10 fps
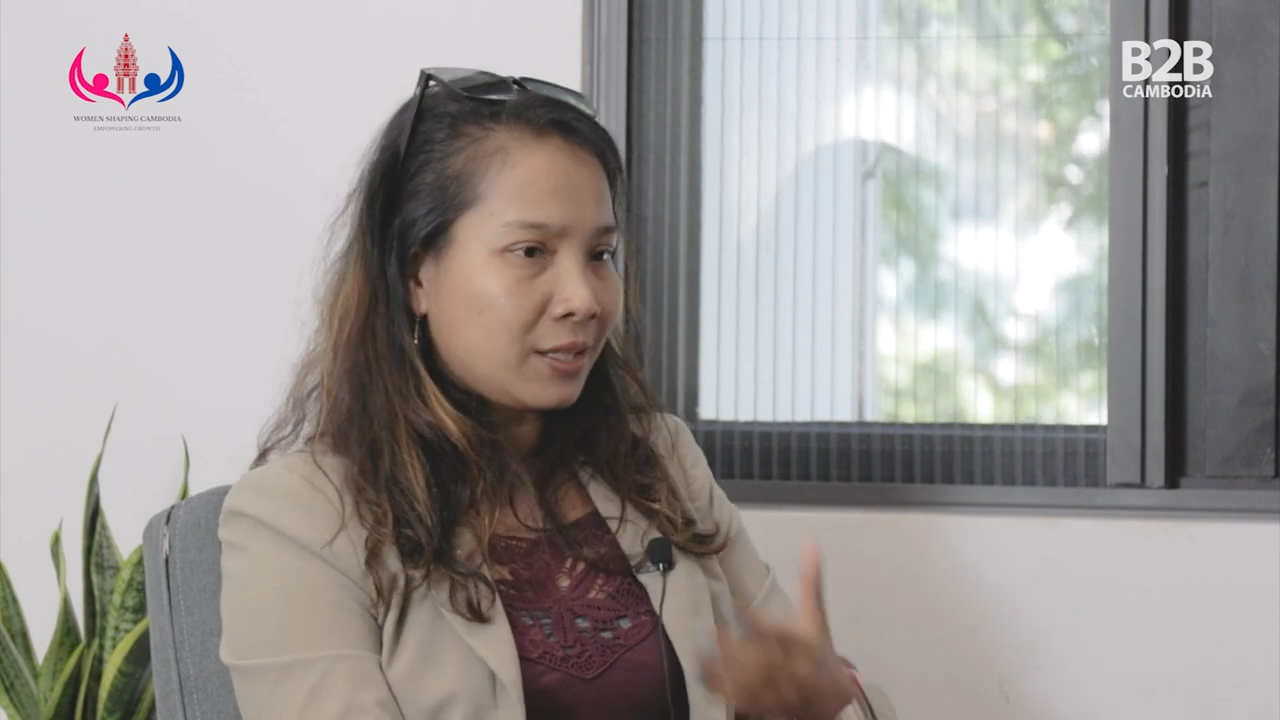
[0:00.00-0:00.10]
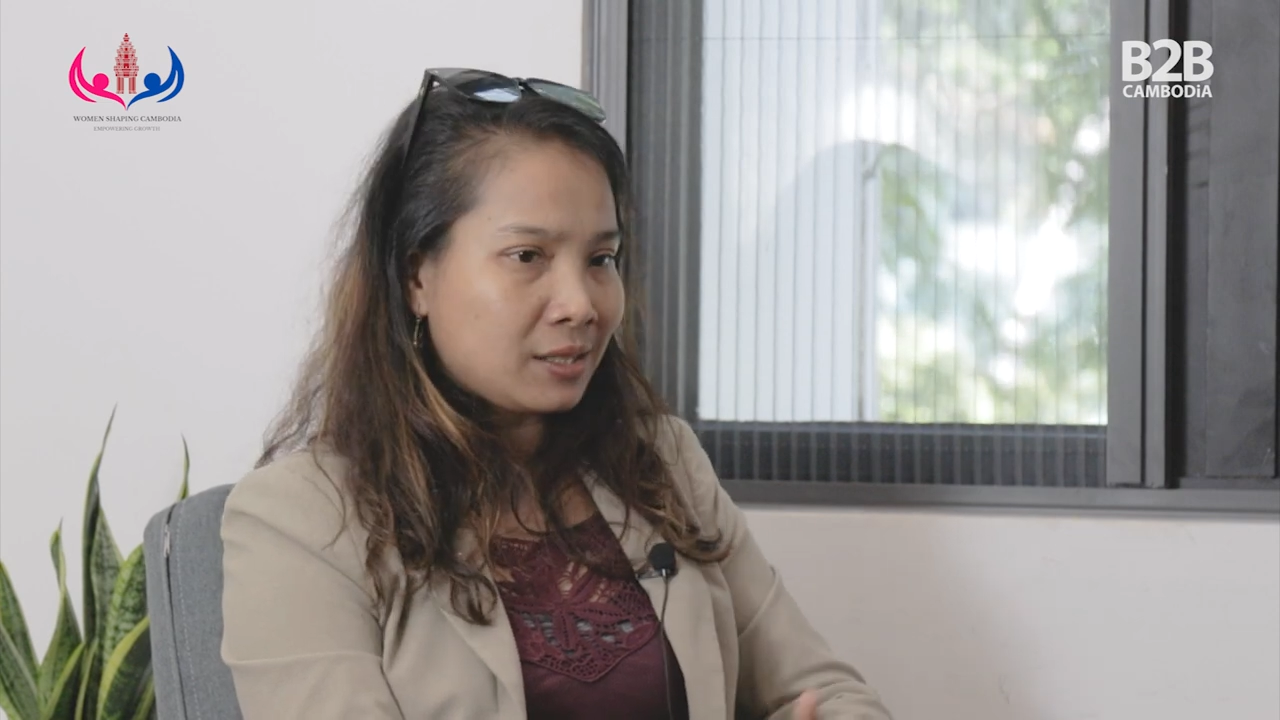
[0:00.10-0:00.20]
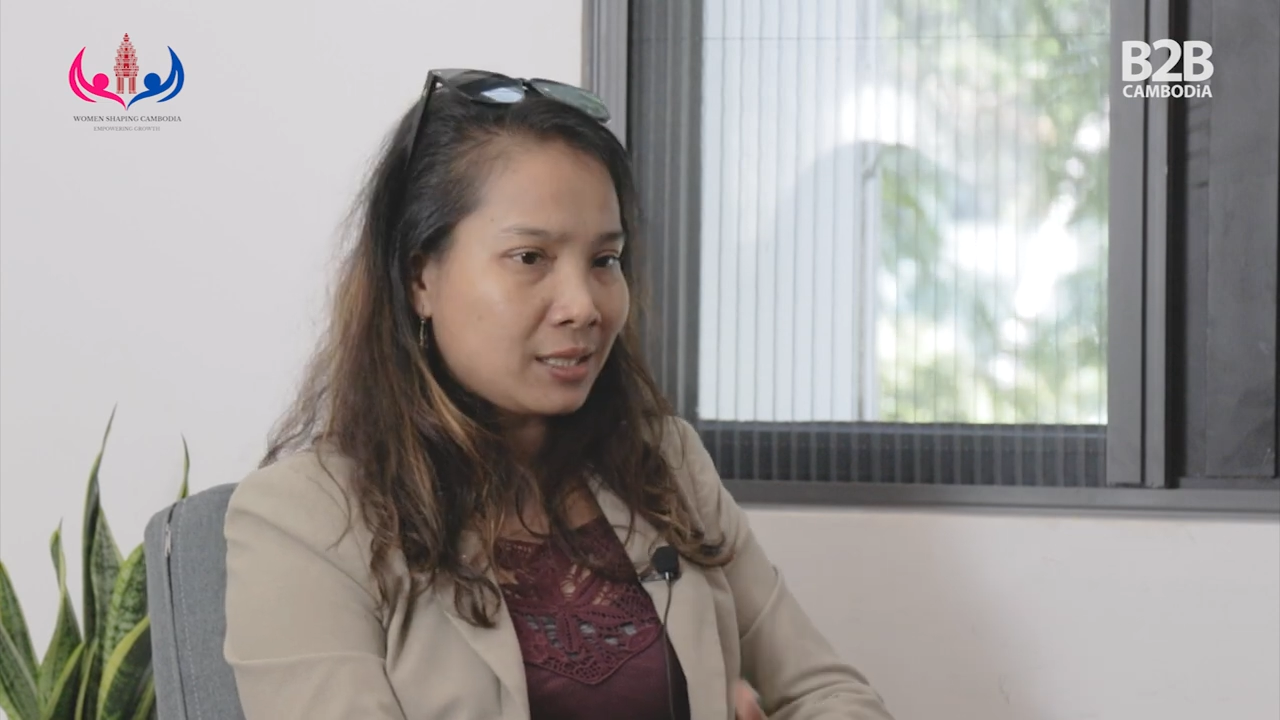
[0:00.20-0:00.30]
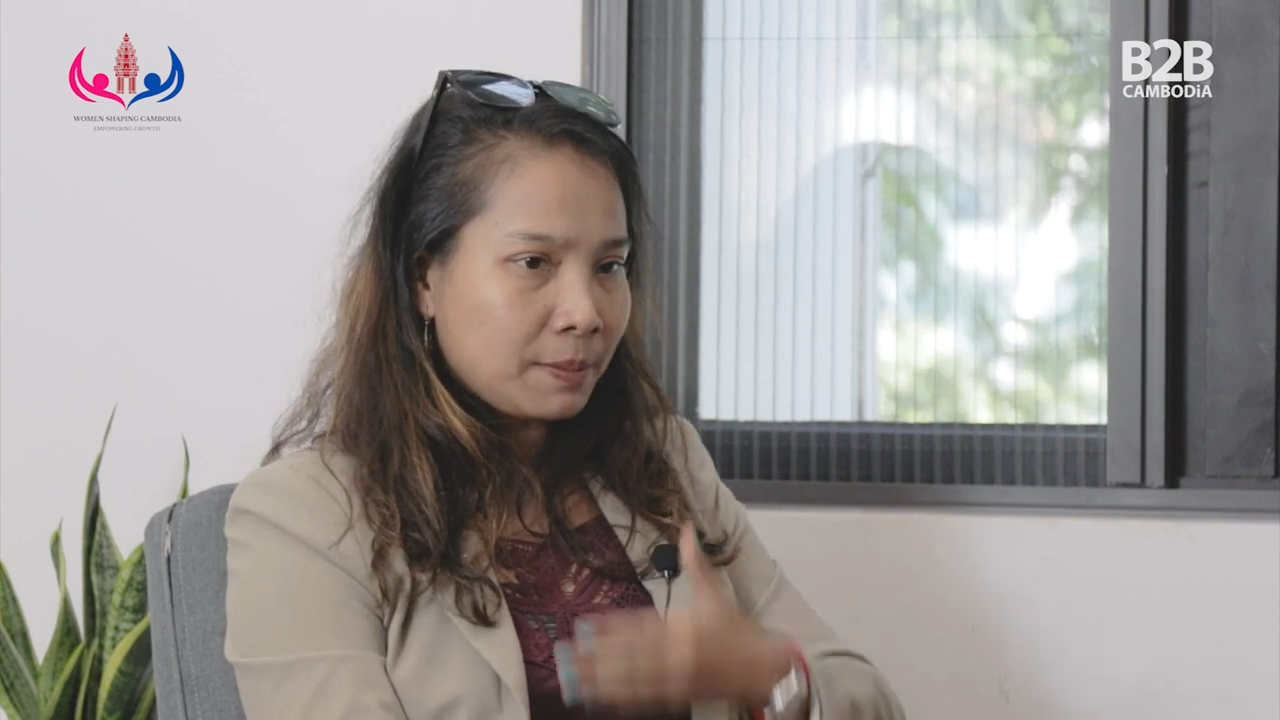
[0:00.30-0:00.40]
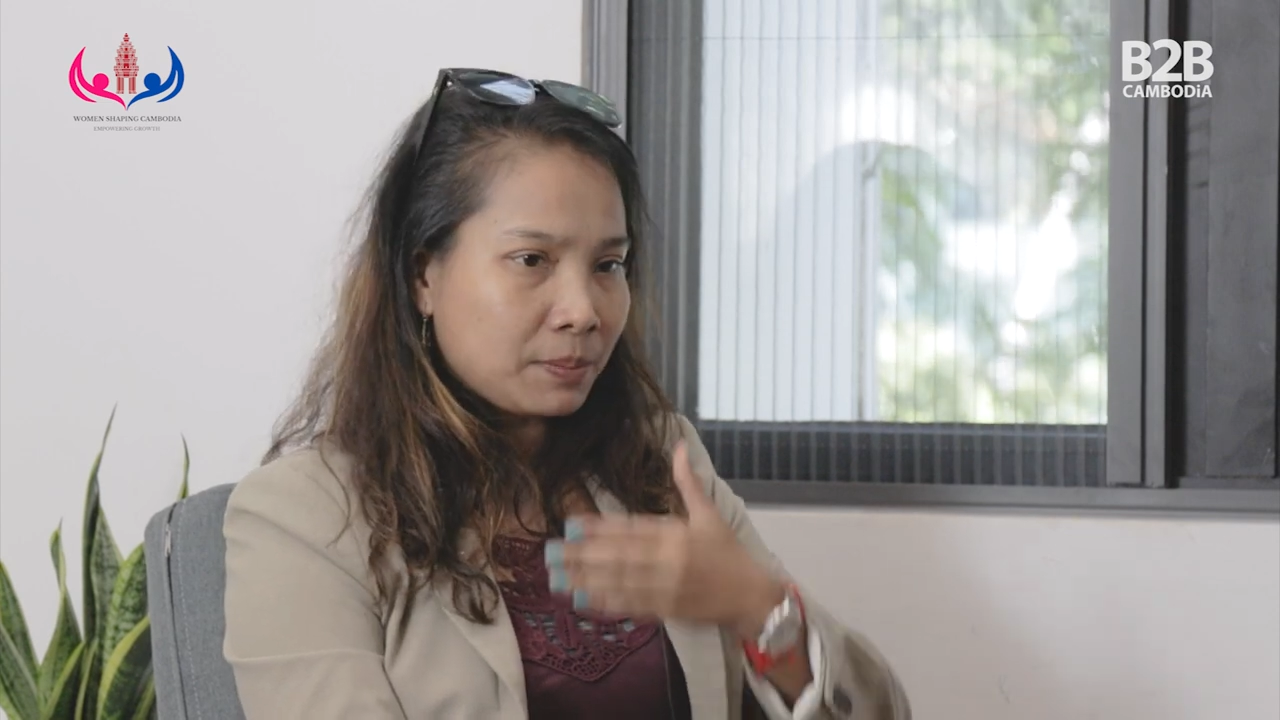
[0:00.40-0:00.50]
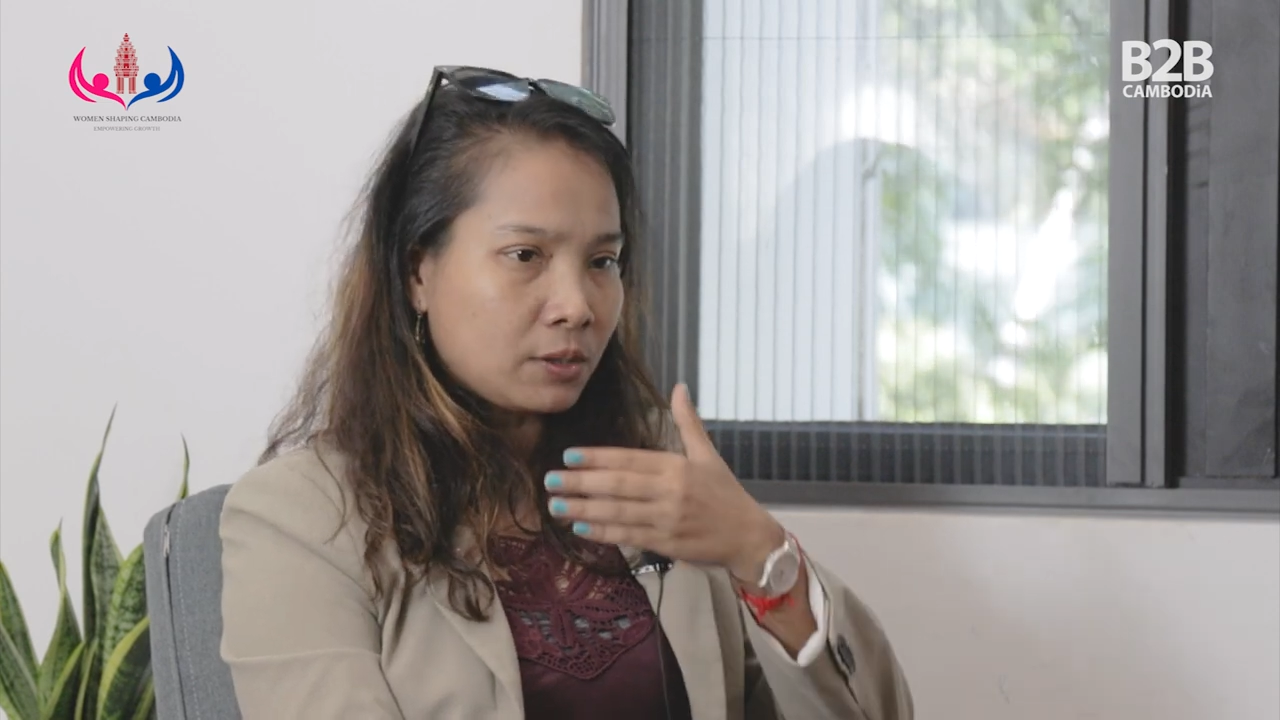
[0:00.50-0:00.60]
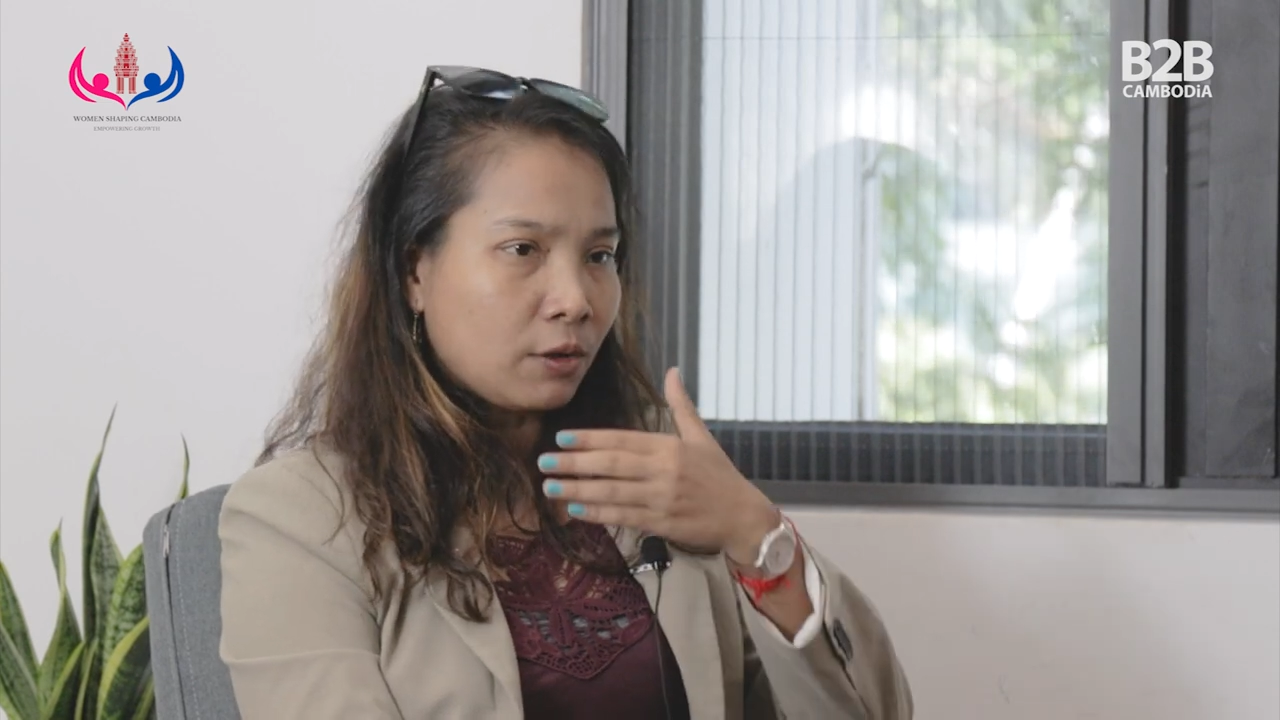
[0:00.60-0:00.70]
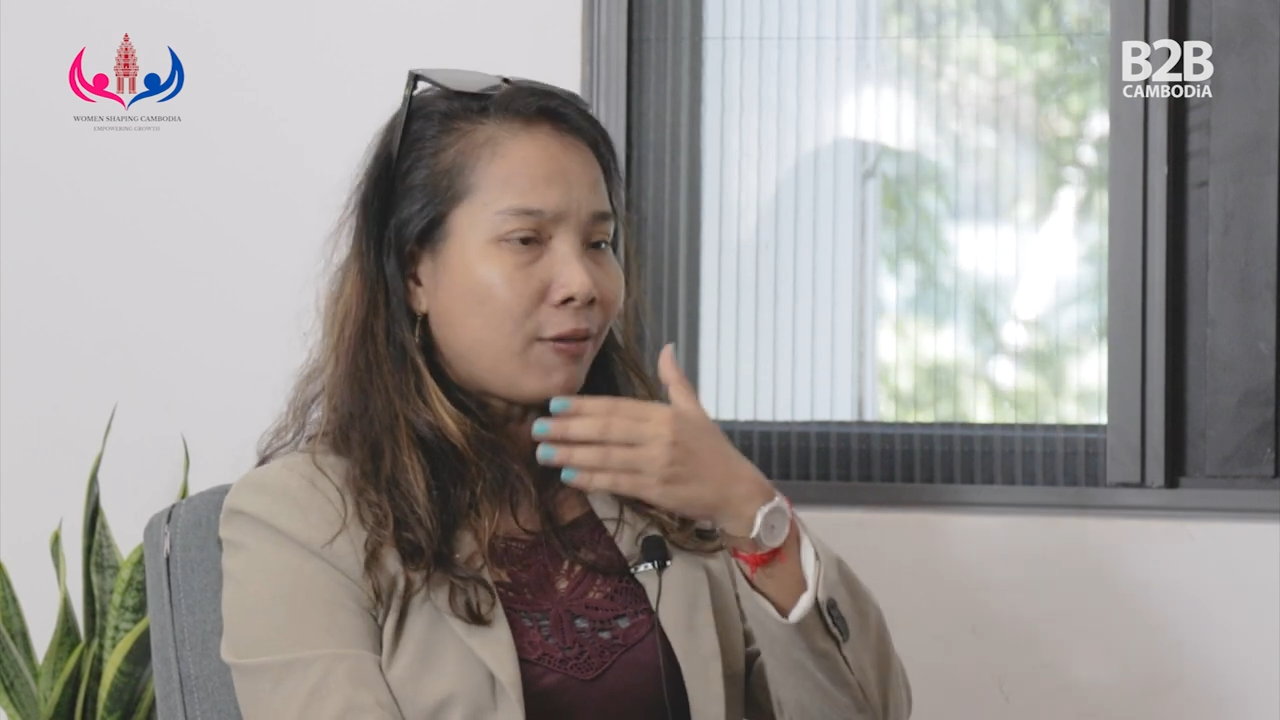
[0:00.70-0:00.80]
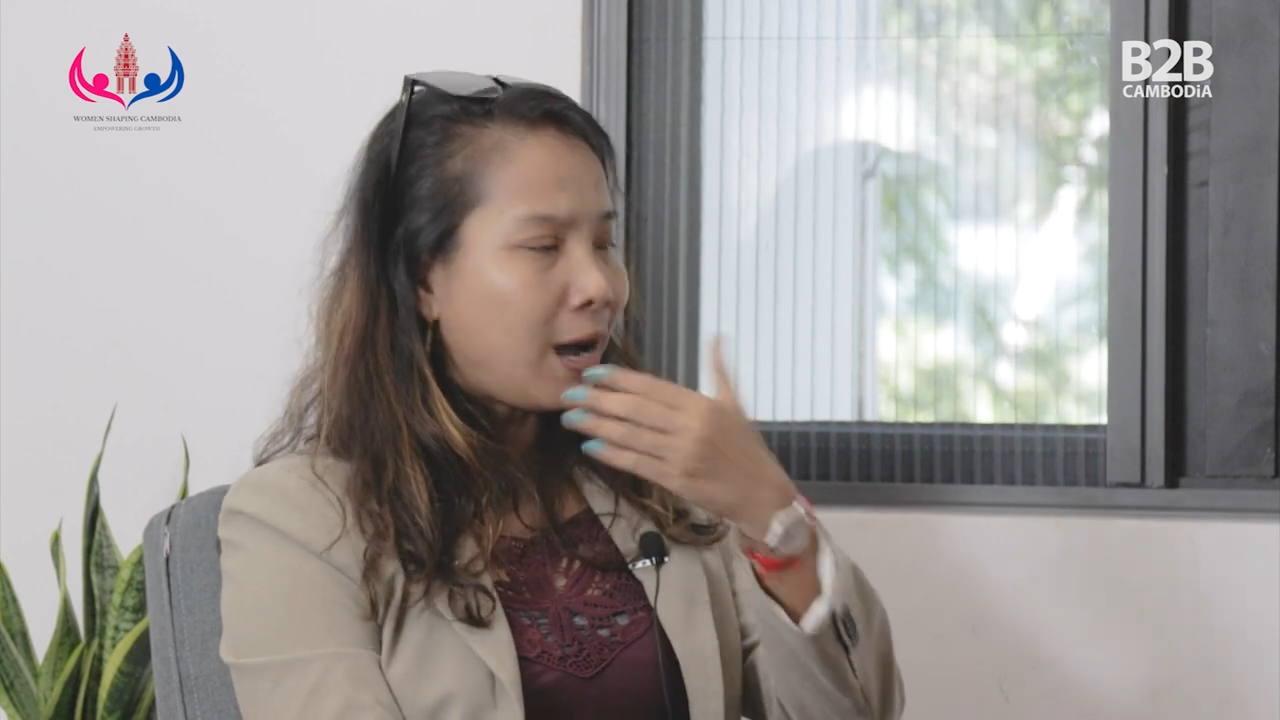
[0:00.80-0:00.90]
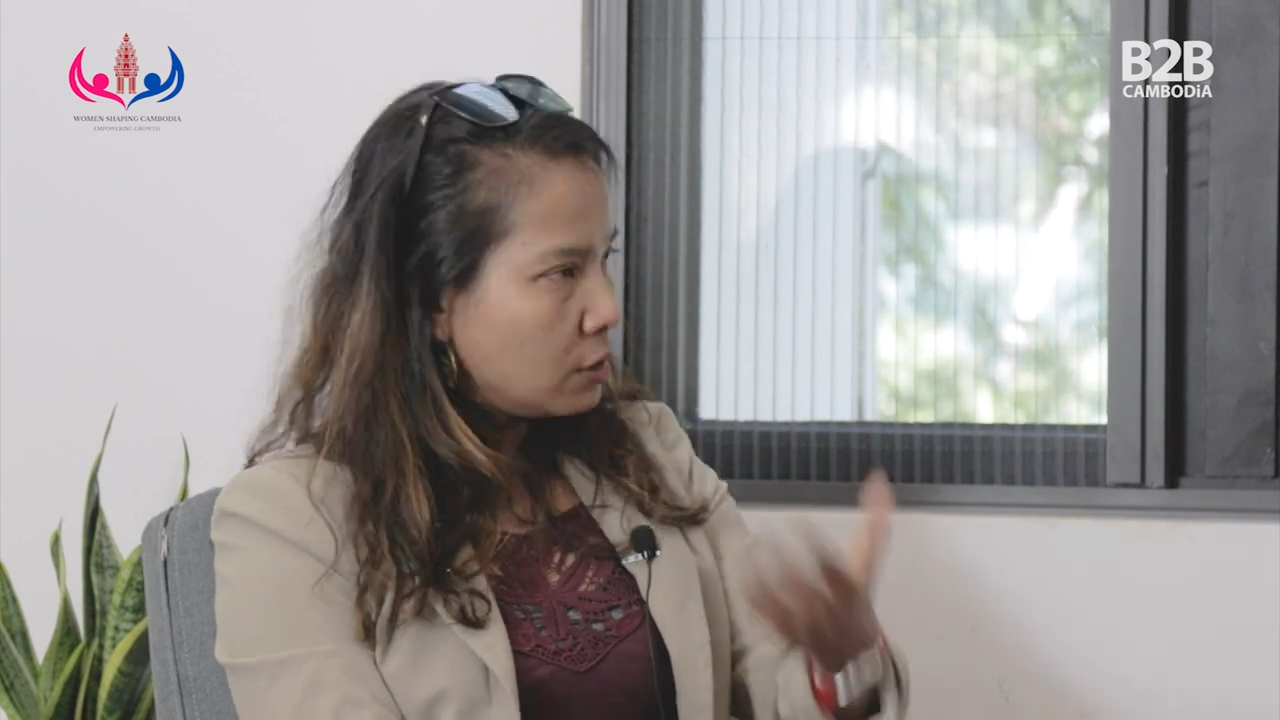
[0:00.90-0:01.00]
there are steps of